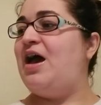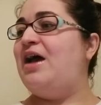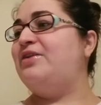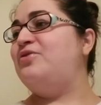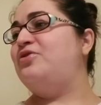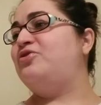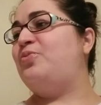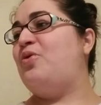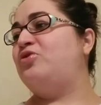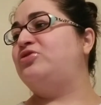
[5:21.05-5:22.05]
I know they're
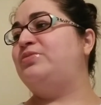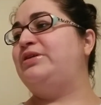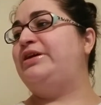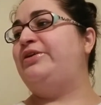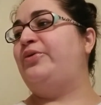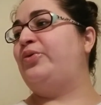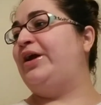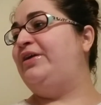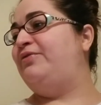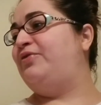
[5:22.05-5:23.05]
supposedly
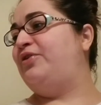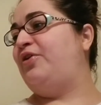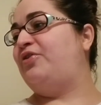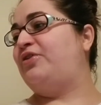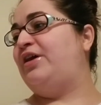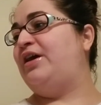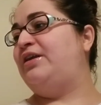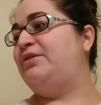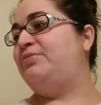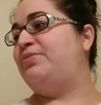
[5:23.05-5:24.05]
great for your
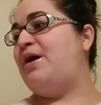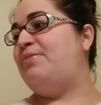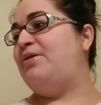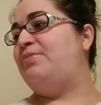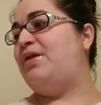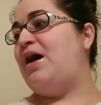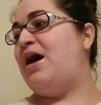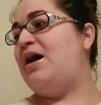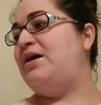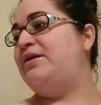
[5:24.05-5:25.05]
skin and blah, blah,
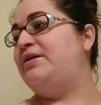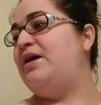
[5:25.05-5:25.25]
blah.